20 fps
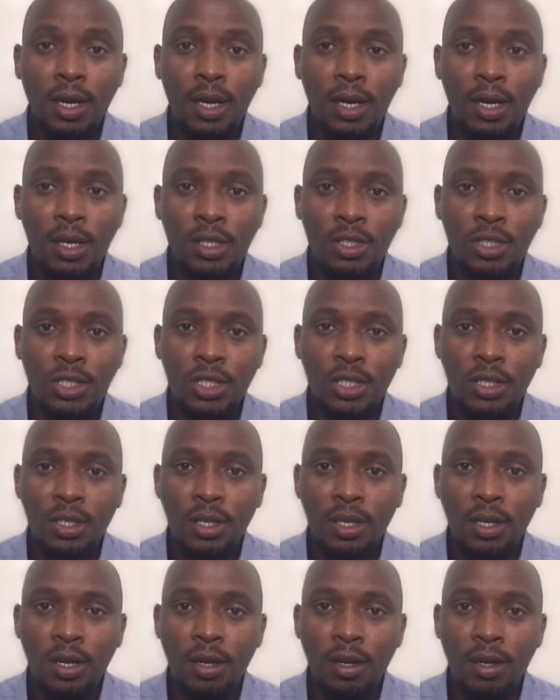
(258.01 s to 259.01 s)
And
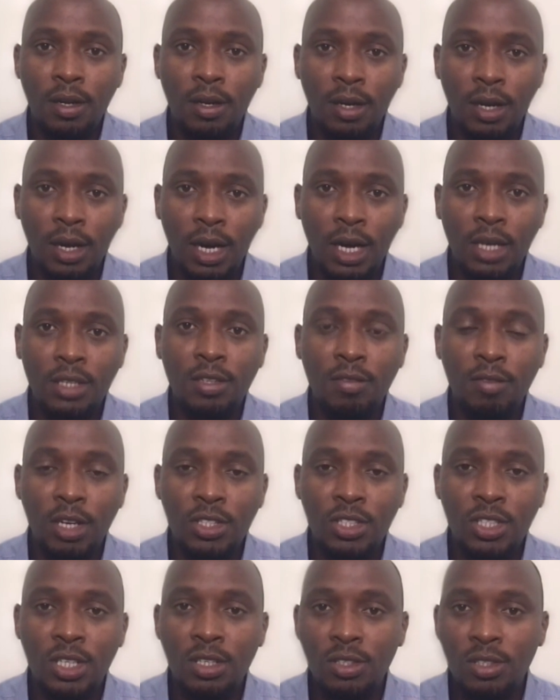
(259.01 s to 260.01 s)
as the
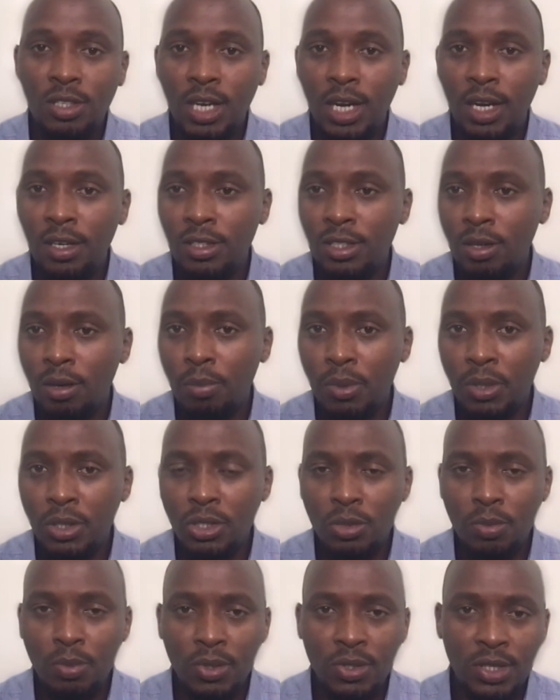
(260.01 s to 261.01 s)
vaccines land, our
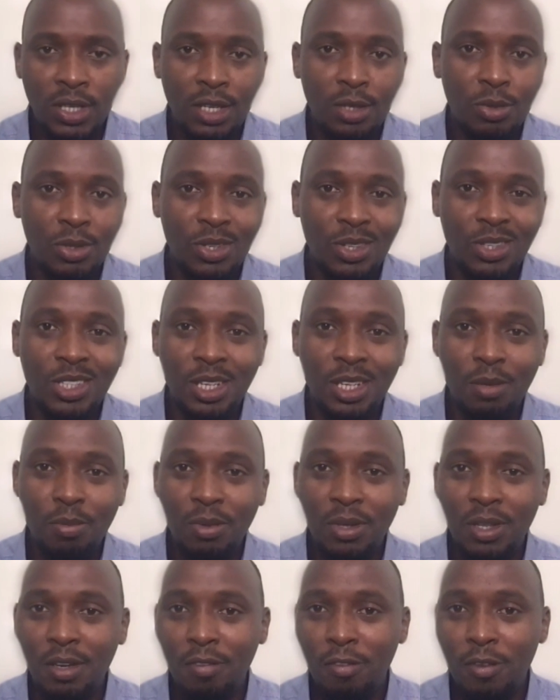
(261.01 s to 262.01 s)
principle is that we don't
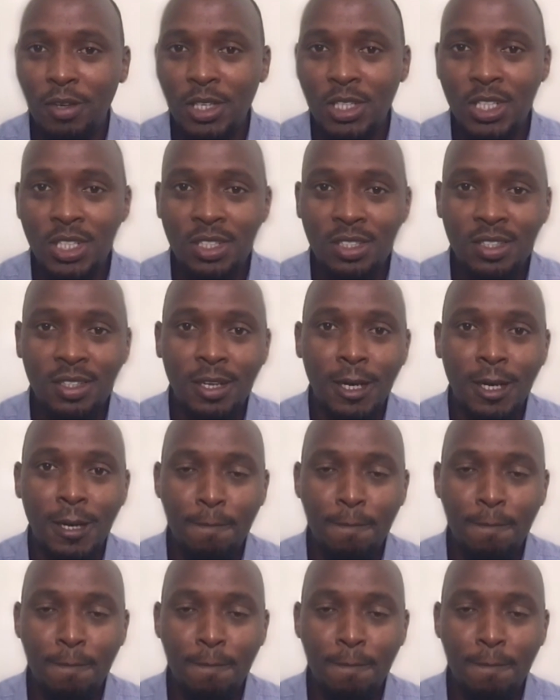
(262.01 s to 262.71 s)
keep in the fridges,